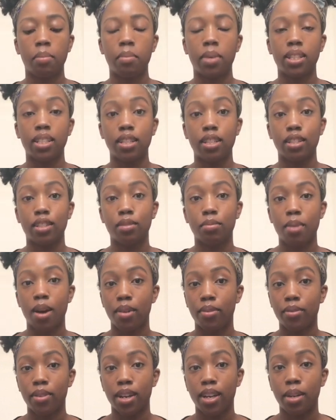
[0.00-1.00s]
messaged my
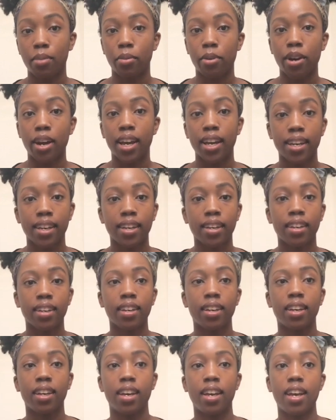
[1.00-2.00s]
friend Mariah
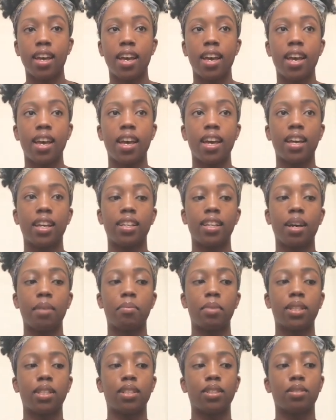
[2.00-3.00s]
and I
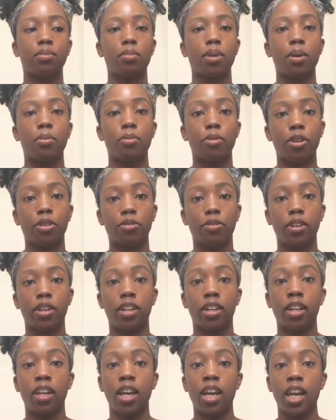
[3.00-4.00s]
messaged my
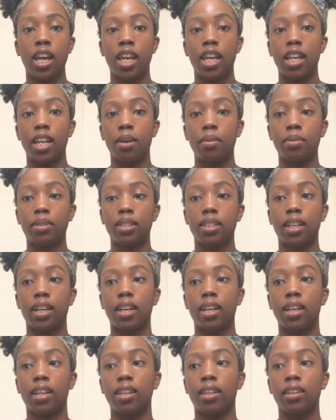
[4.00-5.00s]
boyfriend and I was
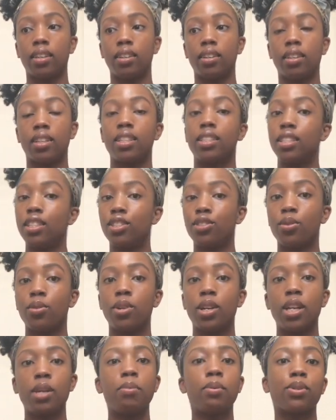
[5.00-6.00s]
like, because he's
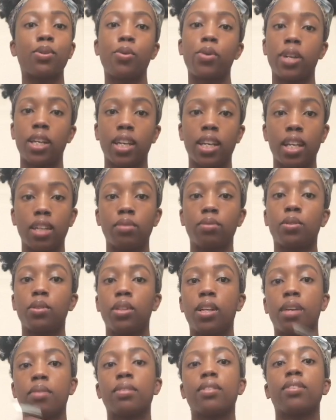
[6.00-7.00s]
he was already in
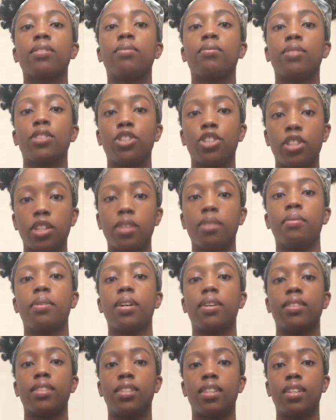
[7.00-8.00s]
California. I was still in Virginia when
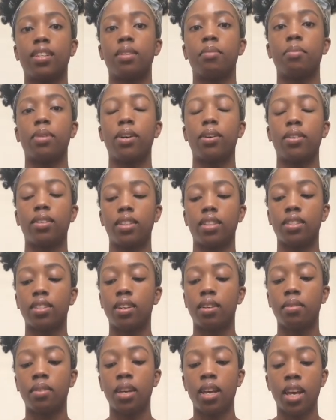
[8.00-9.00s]
I was thinking about all this
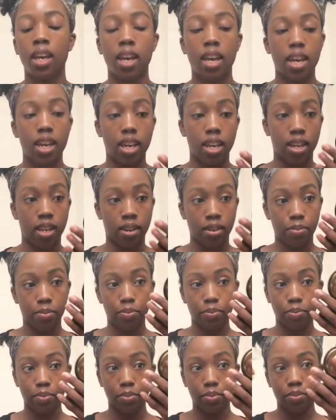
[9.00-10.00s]
stuff. And
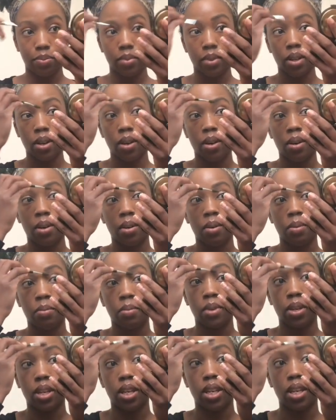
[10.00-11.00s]
um,
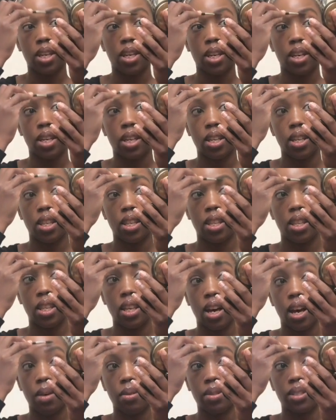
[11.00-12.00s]

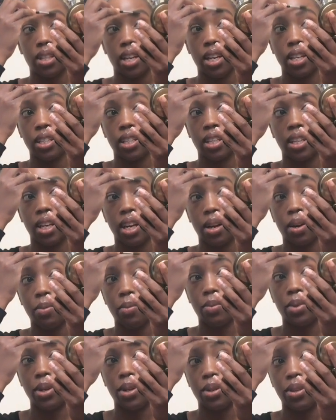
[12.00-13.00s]
I was like,
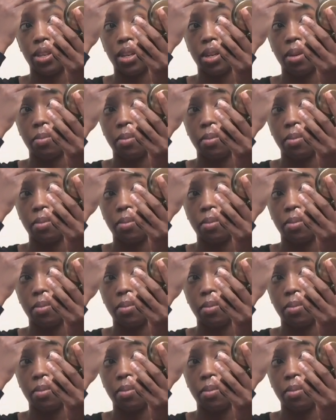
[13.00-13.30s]
what do you think